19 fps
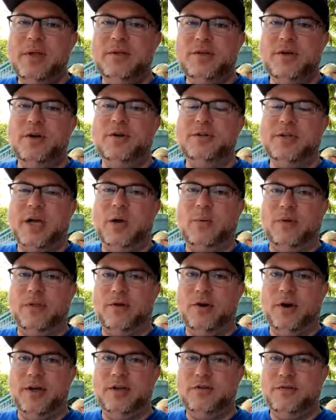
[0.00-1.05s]
Turtle Talk with
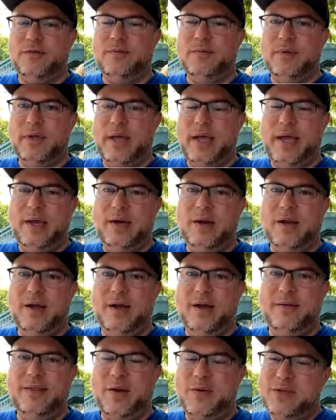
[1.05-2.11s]
Crush, and
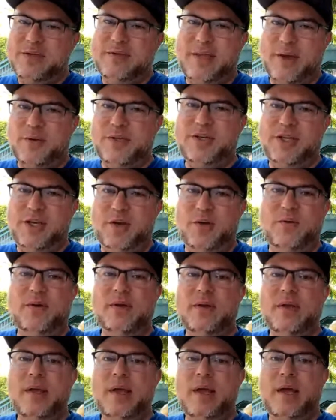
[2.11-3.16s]
that was cute.
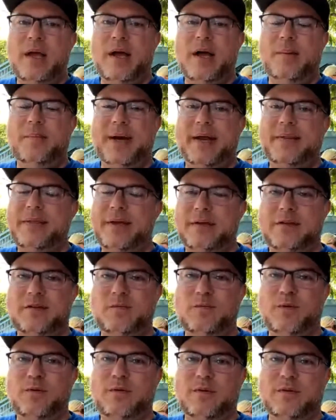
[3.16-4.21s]
But I thought
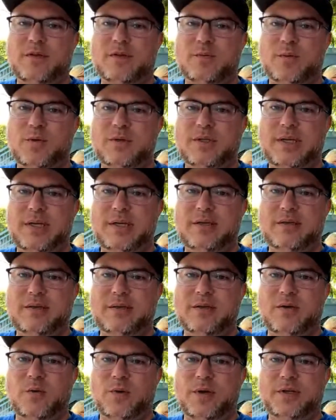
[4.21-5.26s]

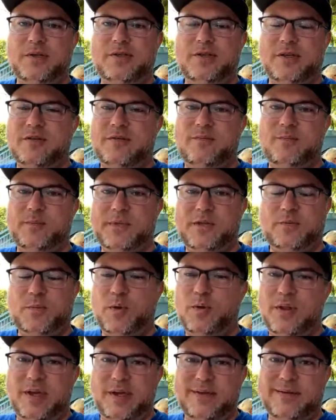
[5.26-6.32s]
Smoothies was just
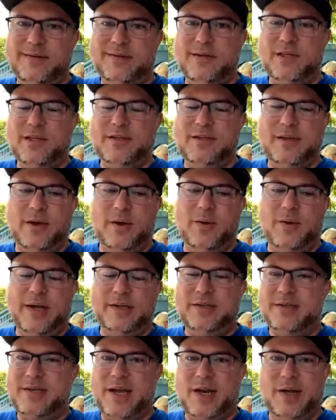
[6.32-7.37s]
smoothies, so I
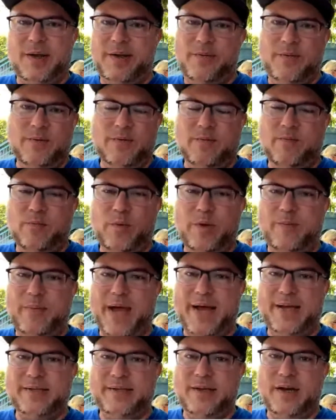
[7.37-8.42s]
just kind of went
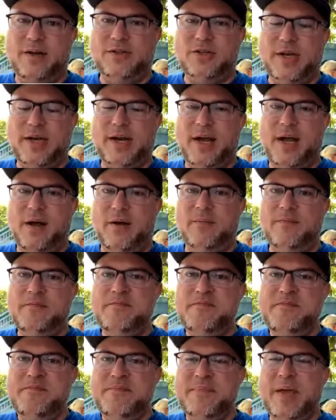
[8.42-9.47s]
past it. I'll check it out.
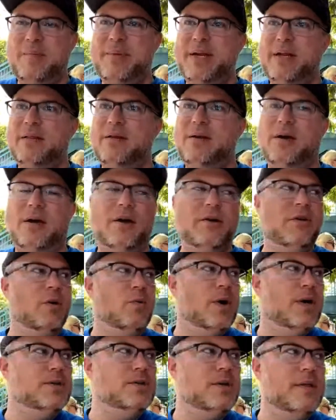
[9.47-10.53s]
I'm getting a little hungry
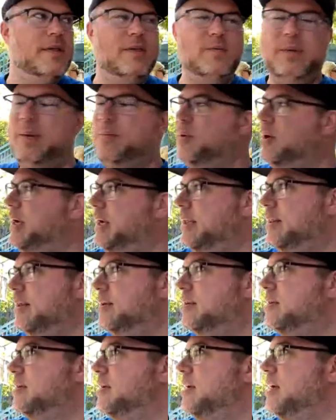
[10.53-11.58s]
watching all these people eating
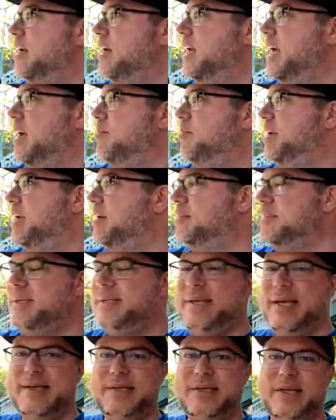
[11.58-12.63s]
this Hibbs
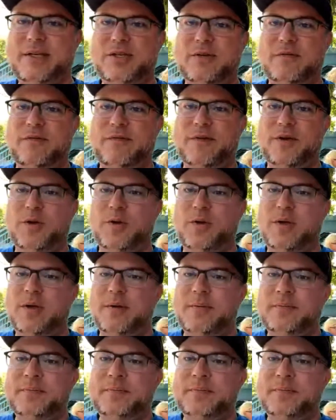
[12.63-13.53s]
Test Kitchen food.